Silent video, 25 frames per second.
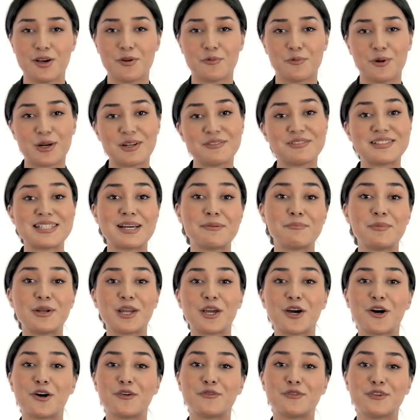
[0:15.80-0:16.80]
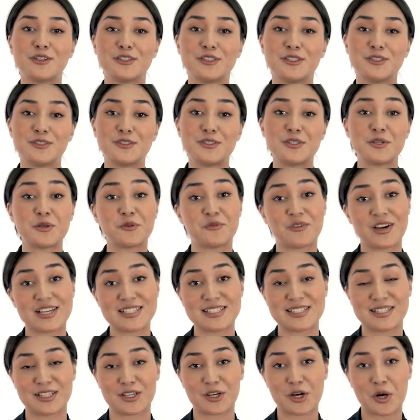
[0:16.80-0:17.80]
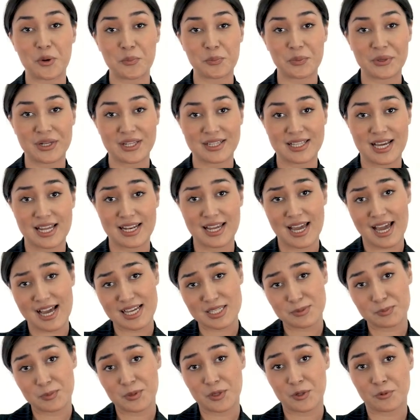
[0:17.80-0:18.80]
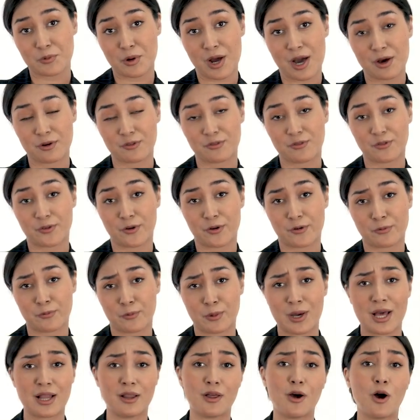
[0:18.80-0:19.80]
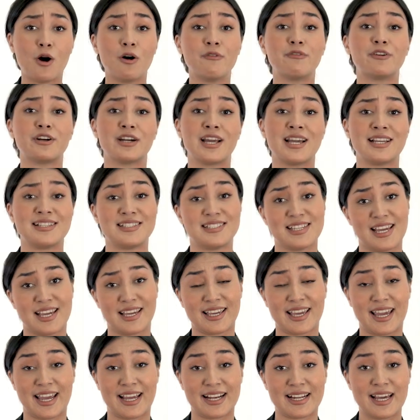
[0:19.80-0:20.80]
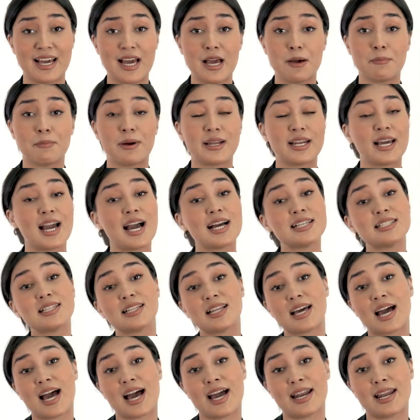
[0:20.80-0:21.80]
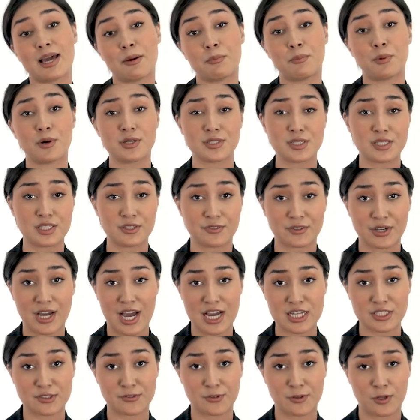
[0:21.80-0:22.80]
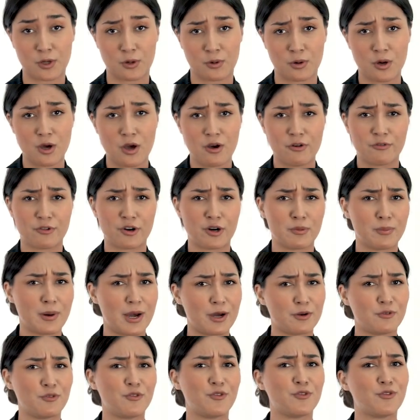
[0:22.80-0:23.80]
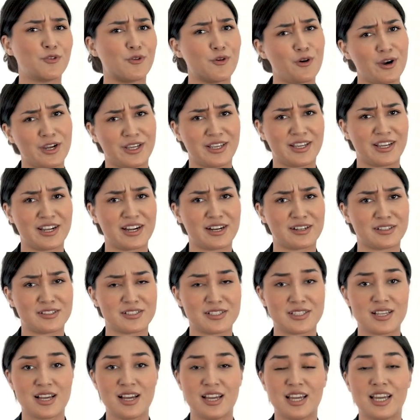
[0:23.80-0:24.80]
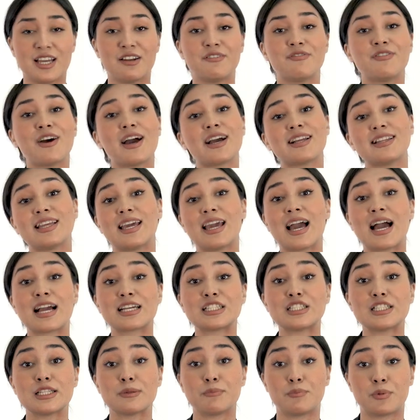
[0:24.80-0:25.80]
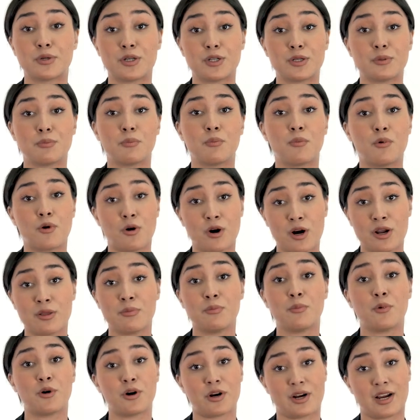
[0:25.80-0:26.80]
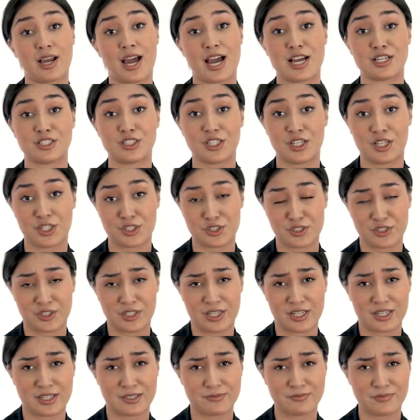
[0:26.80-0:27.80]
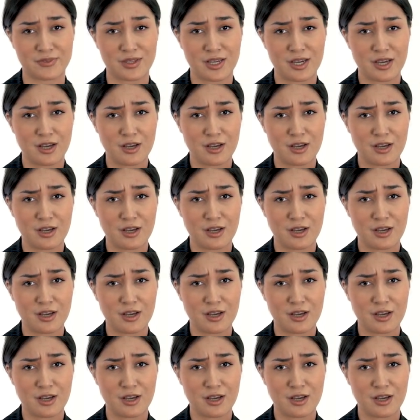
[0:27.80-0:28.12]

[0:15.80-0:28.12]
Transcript: What if somebody offered you to invest in a company that has been around for well over a decade but hasn't had a positive cash flow for about 4 years? In fact, they actually burned more and more cash each year.